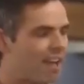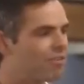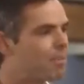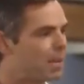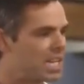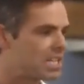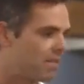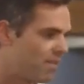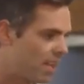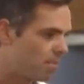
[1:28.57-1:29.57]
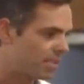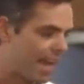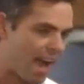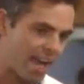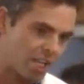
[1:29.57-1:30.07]
at every piece of available
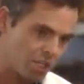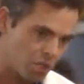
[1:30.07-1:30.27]
data. I can